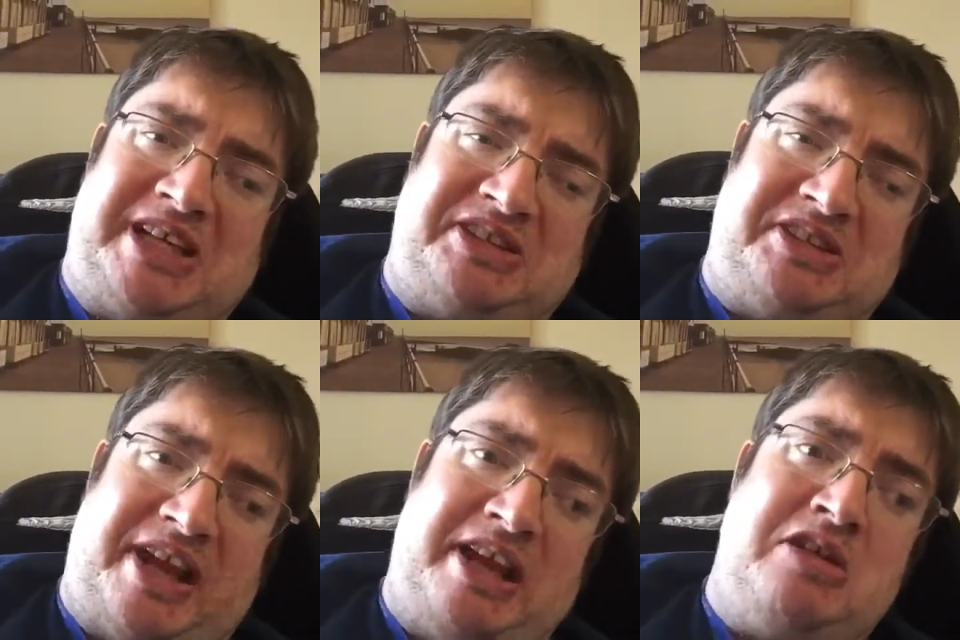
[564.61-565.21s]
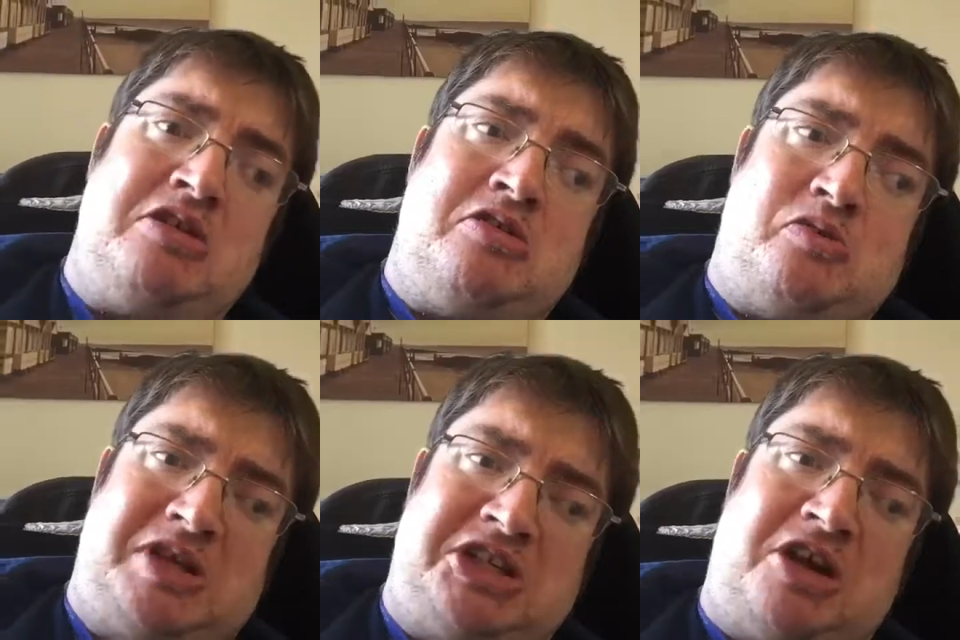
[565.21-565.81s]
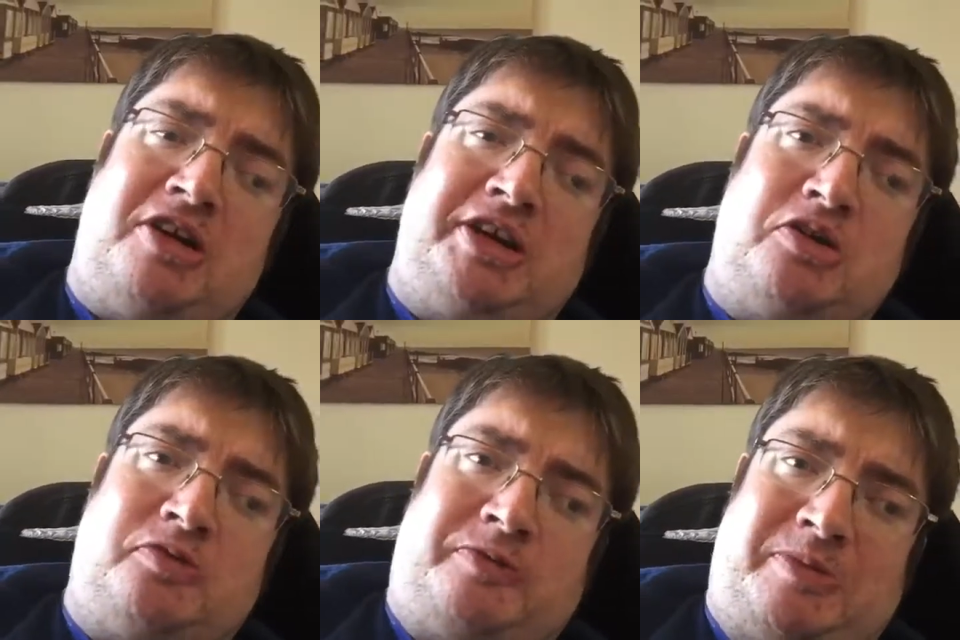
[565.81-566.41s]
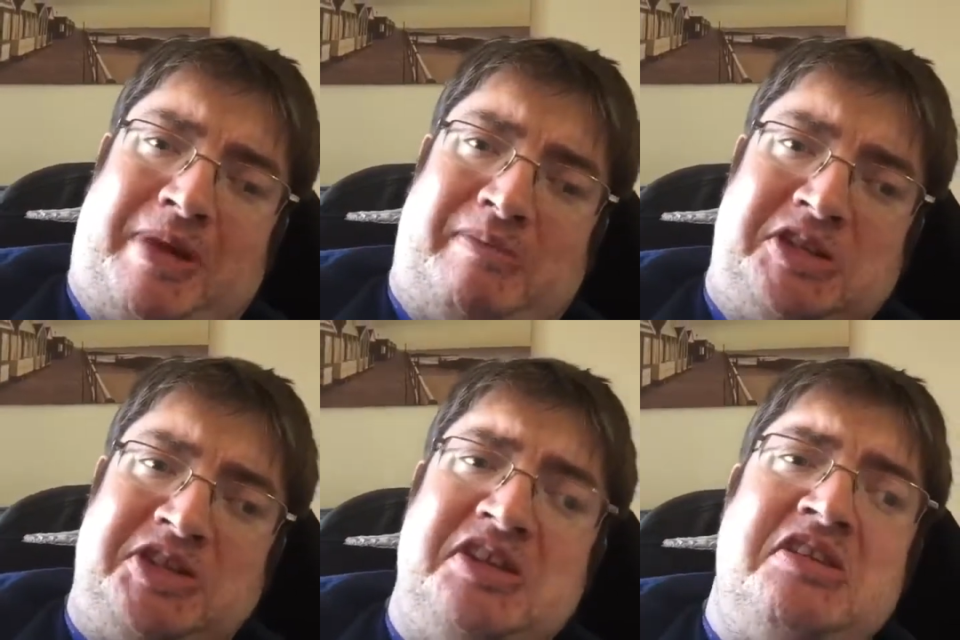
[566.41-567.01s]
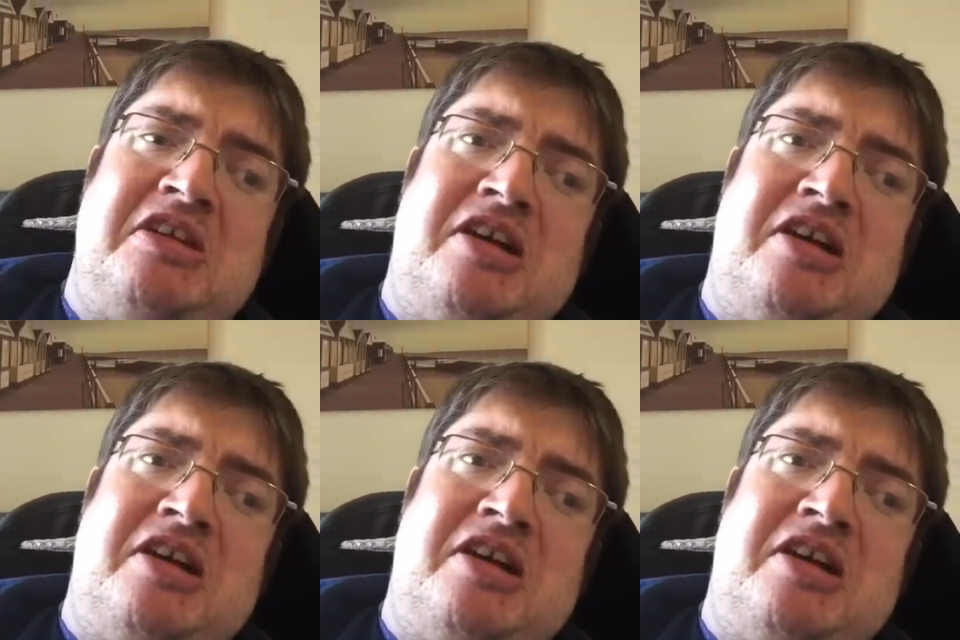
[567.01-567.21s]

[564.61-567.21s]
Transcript: at today, which I got from Amazon,